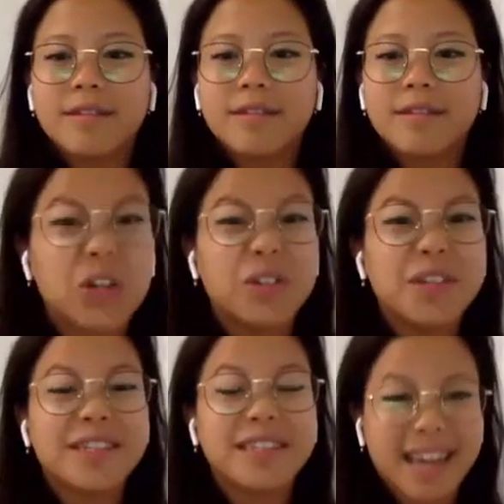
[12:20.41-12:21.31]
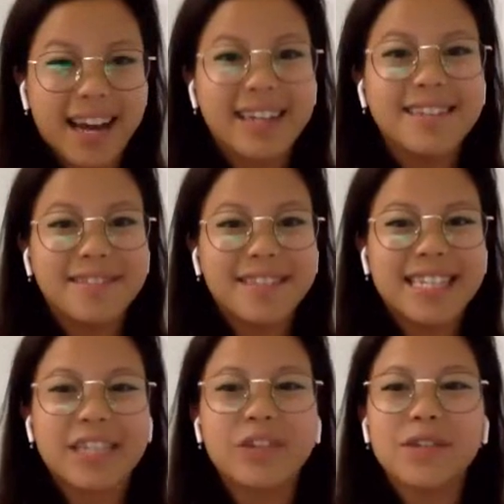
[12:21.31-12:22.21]
seagulls, yeah,
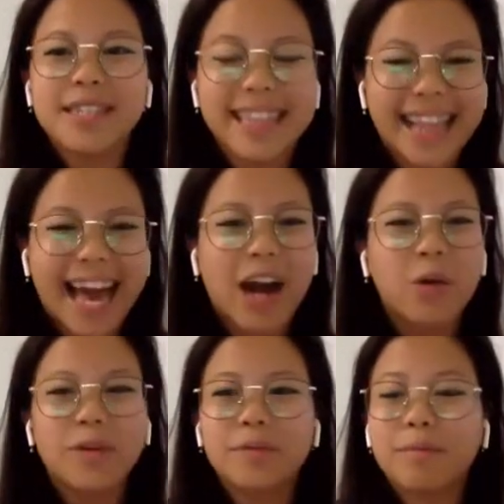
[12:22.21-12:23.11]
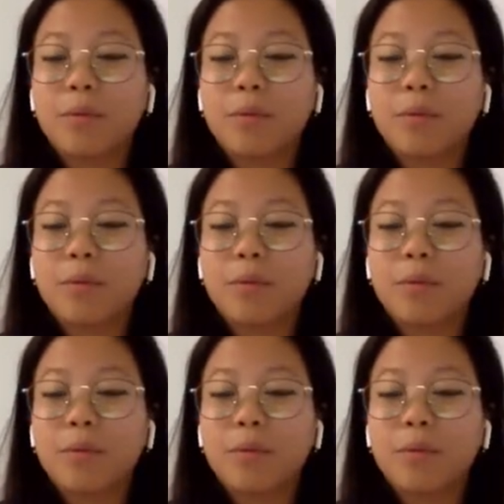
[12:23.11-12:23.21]
seagulls, loud,